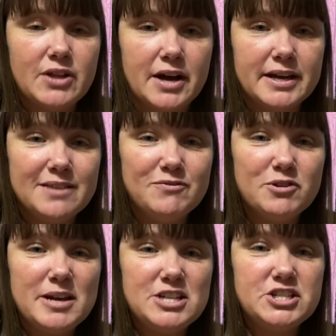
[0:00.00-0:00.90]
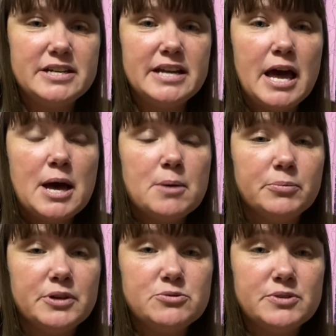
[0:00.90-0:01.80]
login information,
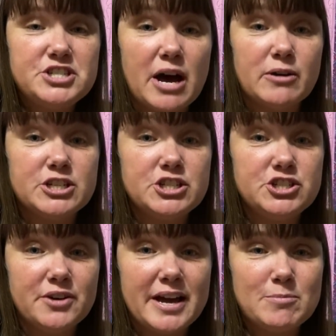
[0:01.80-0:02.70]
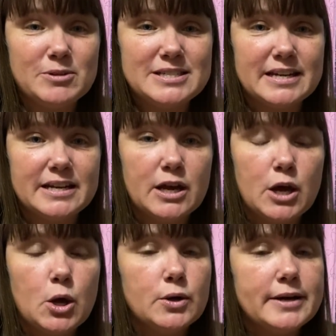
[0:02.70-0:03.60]
please reach out to Jill Hamilton.
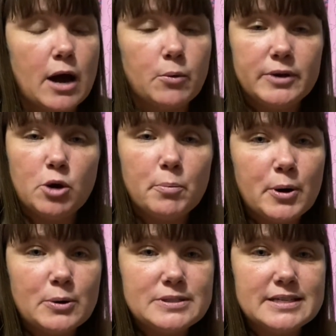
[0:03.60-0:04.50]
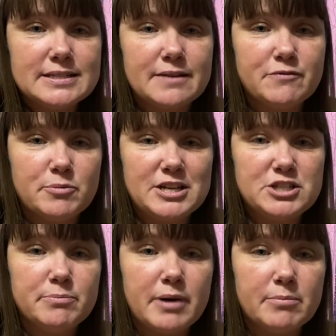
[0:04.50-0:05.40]
Now, we don't post this
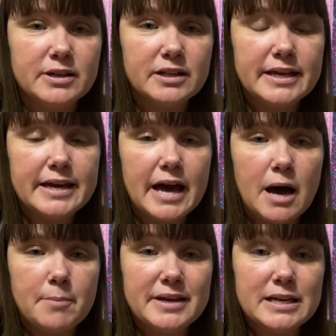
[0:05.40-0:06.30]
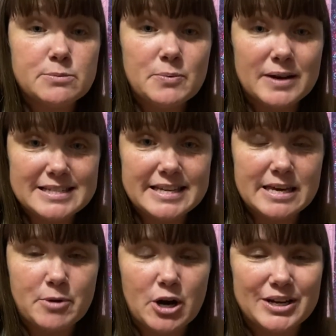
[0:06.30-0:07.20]
information publicly um, because we want to
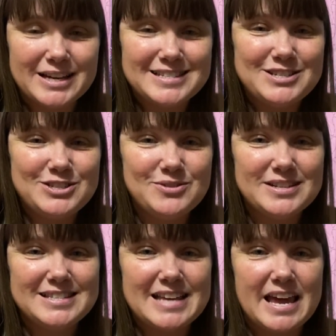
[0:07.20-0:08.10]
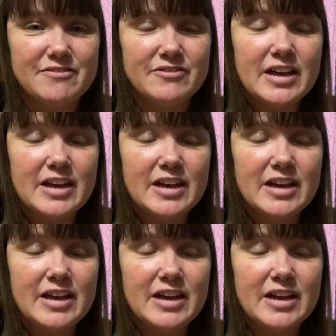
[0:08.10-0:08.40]
keep our kids and students safe.